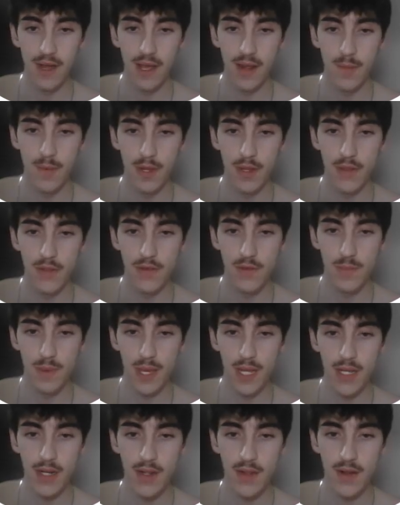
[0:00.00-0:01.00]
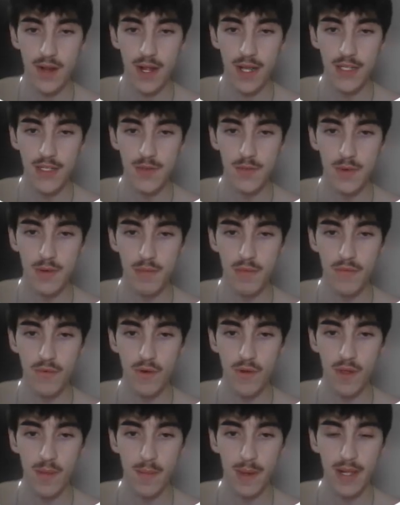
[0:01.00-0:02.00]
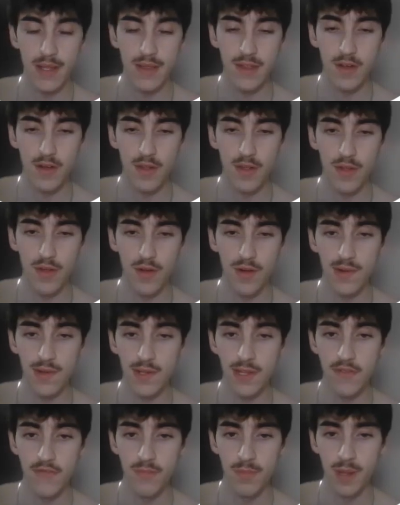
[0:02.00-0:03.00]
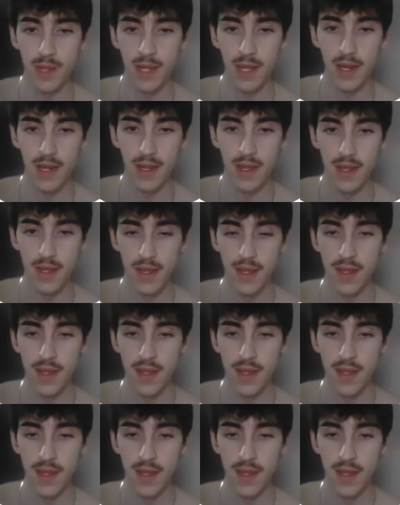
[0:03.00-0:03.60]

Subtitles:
and we do make another Icy Wind before they make their 3rd Leaf Blade.